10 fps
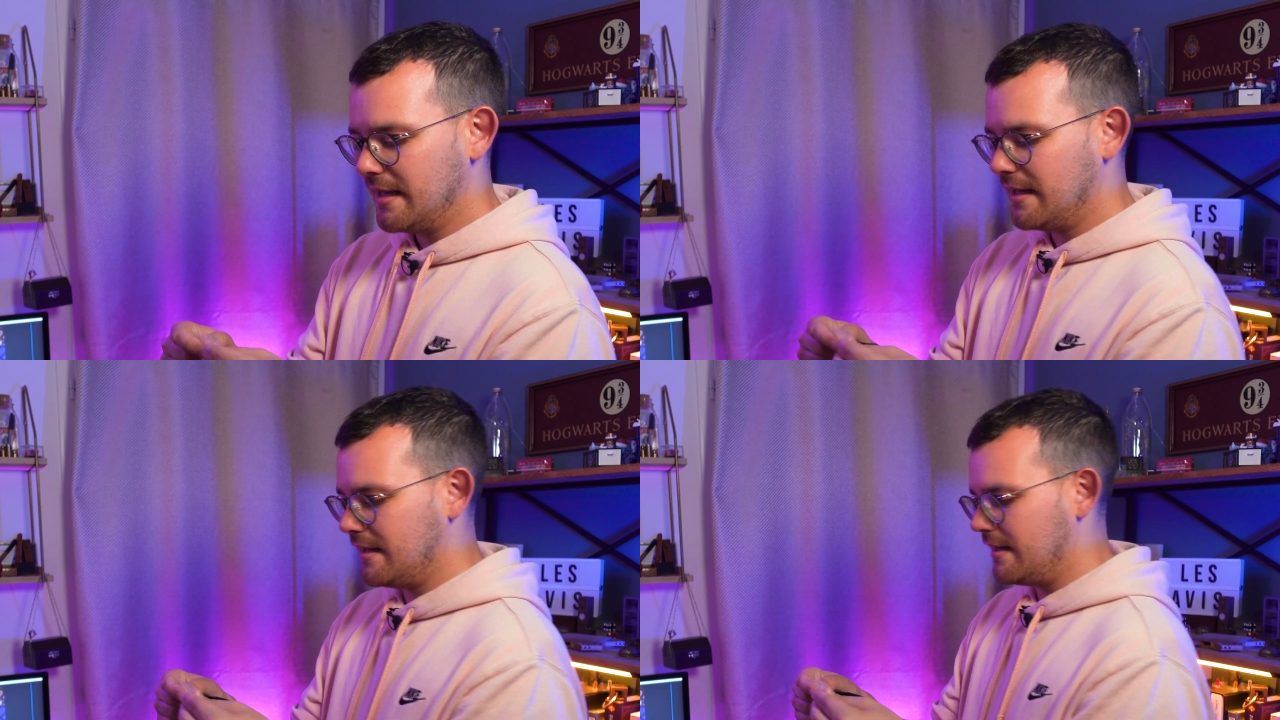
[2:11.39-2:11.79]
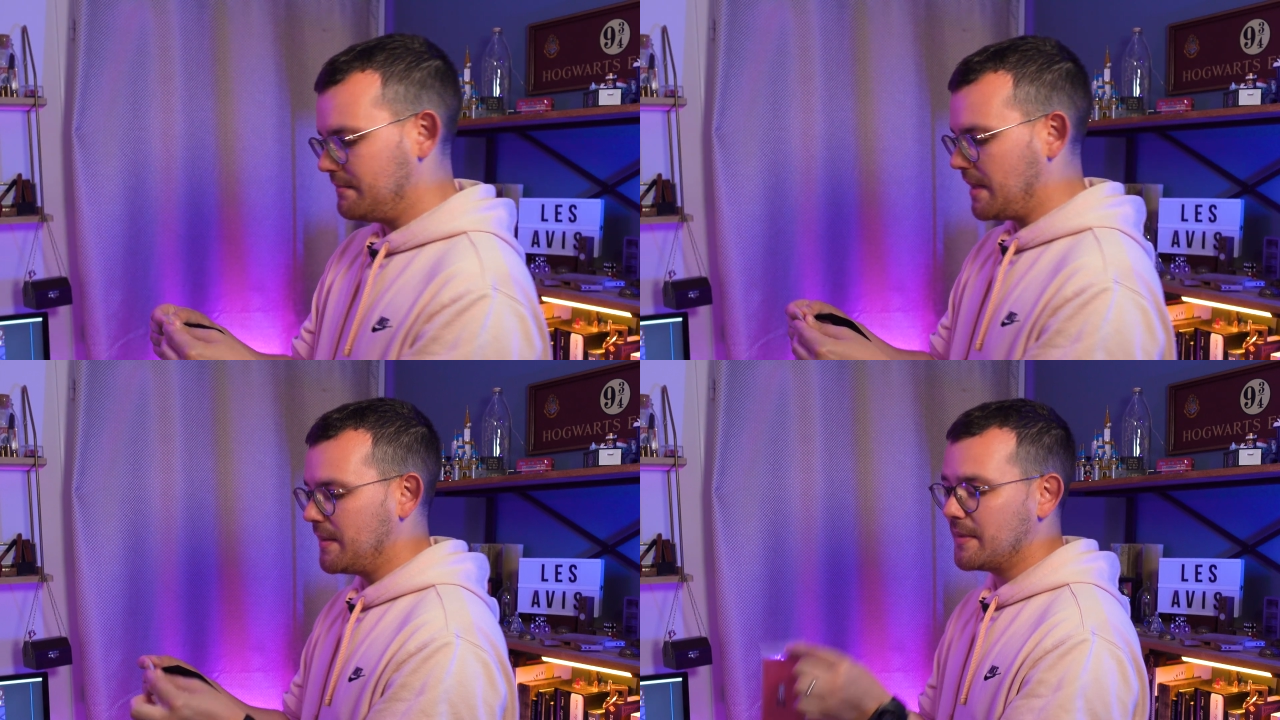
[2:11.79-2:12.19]

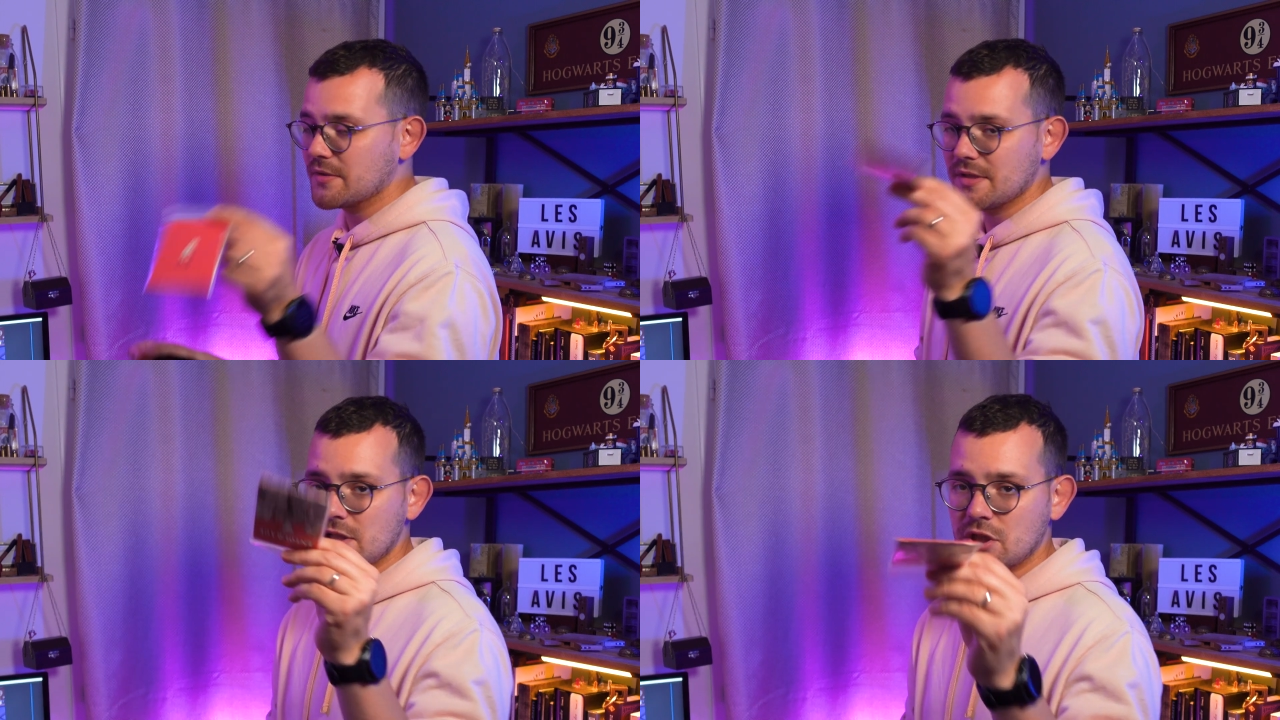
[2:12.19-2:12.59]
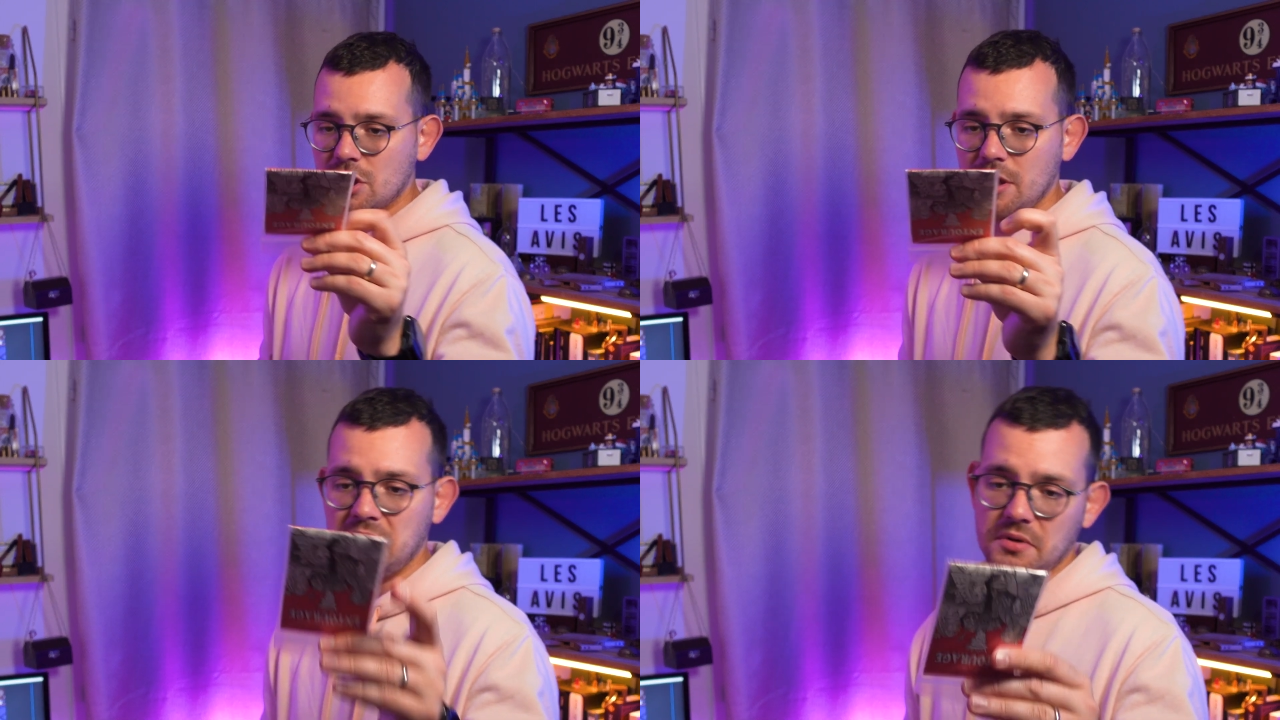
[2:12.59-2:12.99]
Maybe because it's
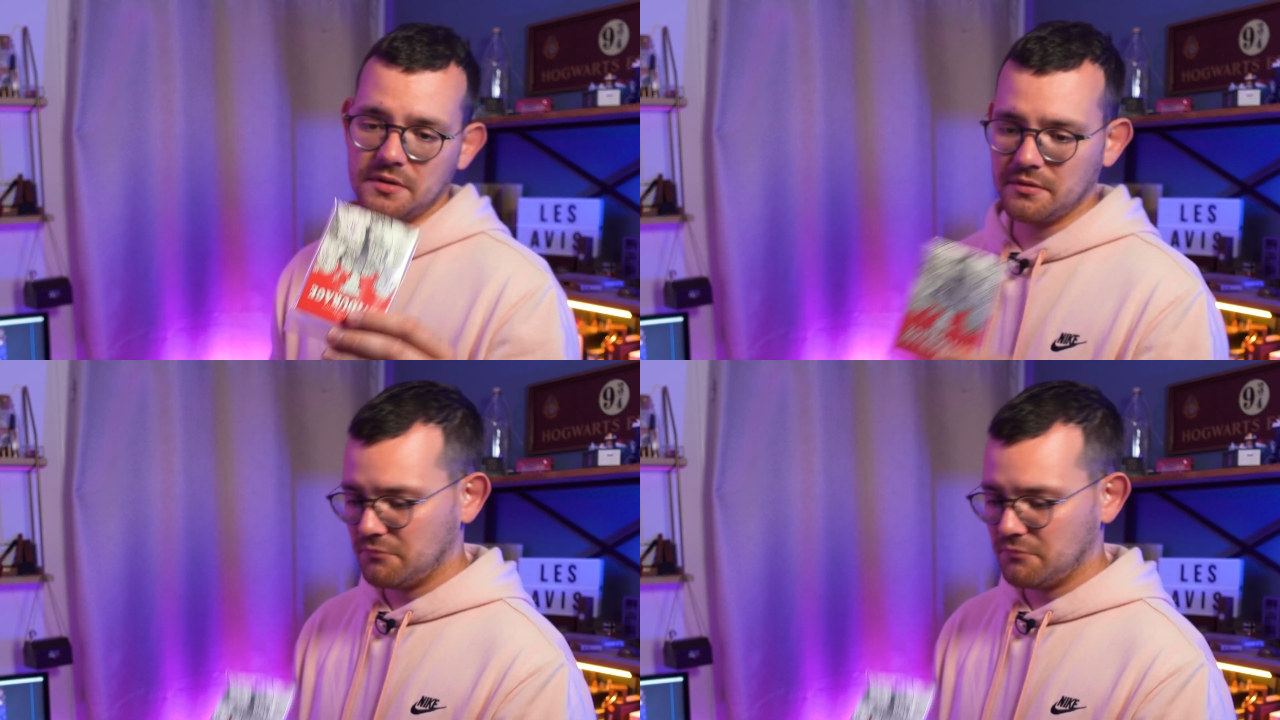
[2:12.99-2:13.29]
cheap, but